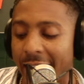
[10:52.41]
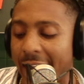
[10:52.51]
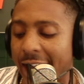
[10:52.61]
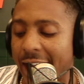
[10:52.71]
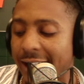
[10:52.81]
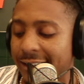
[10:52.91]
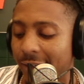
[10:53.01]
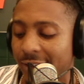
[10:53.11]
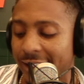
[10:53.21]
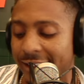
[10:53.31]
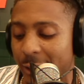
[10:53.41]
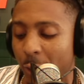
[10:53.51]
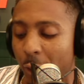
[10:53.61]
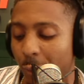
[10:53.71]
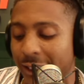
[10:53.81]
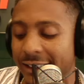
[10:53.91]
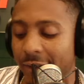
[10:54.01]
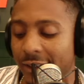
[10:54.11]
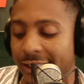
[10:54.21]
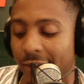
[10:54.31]

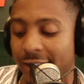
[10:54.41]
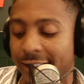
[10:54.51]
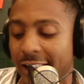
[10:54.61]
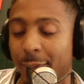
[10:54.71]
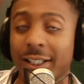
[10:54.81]
888-760-3776,